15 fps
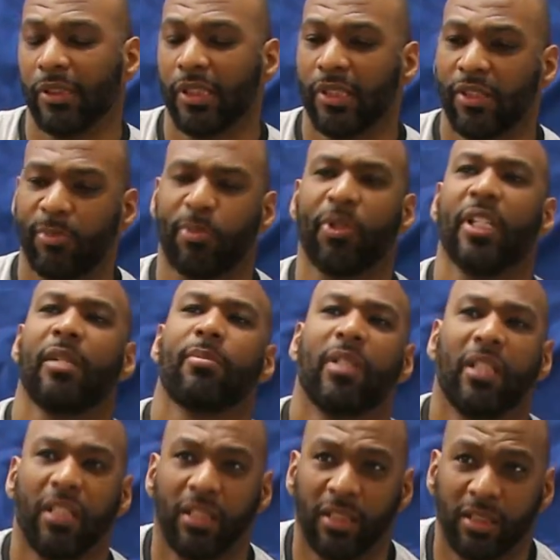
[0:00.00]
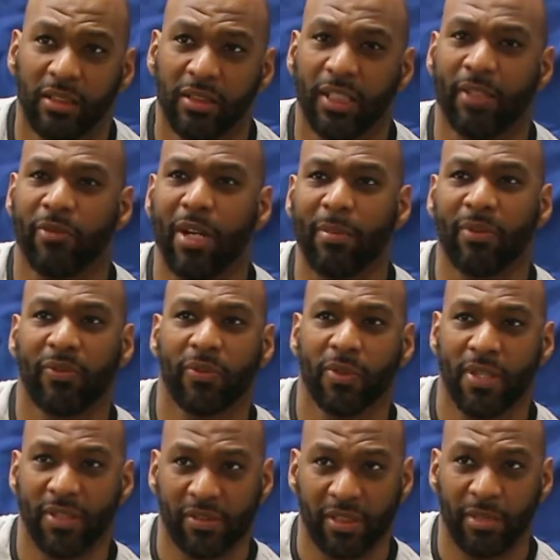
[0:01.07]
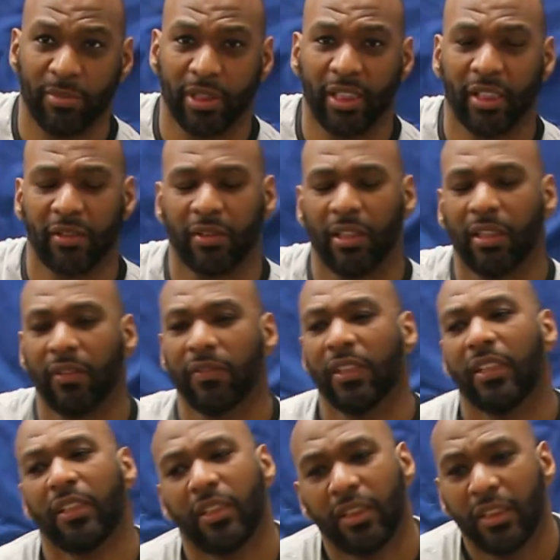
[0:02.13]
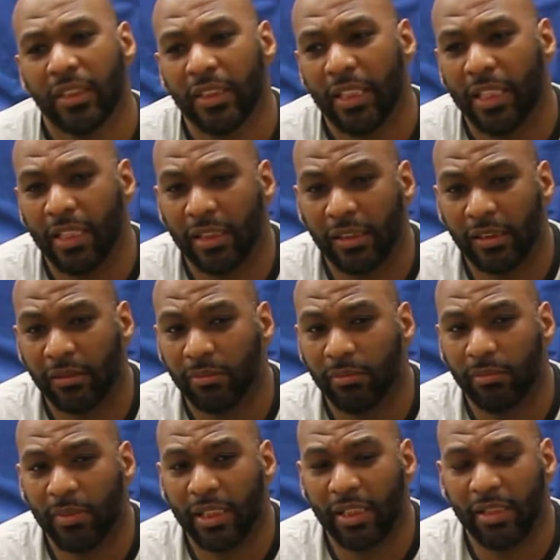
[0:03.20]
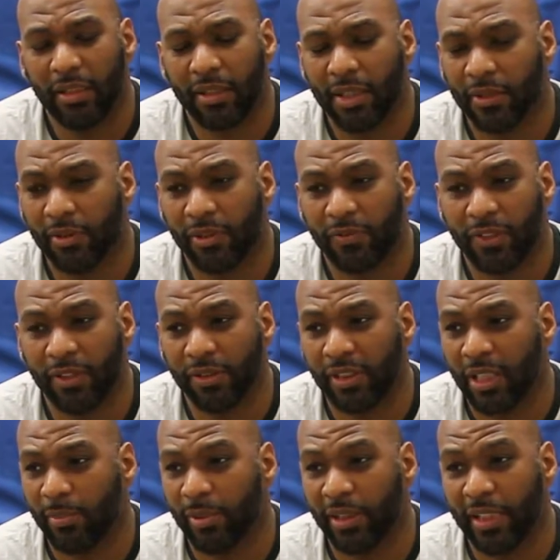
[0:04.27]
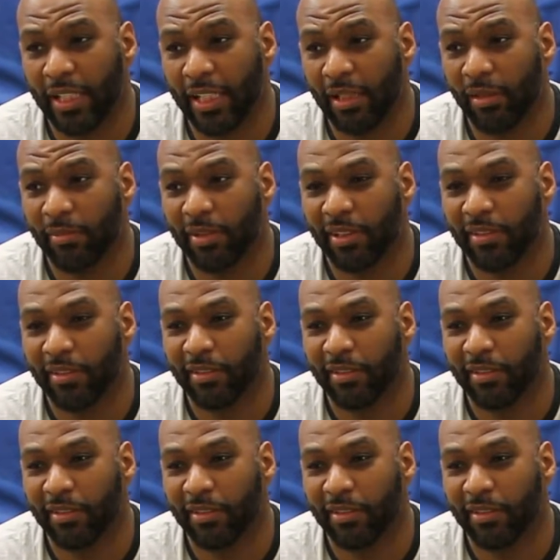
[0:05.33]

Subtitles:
spring ball, and right before the summer kicked off. And those first couple of games,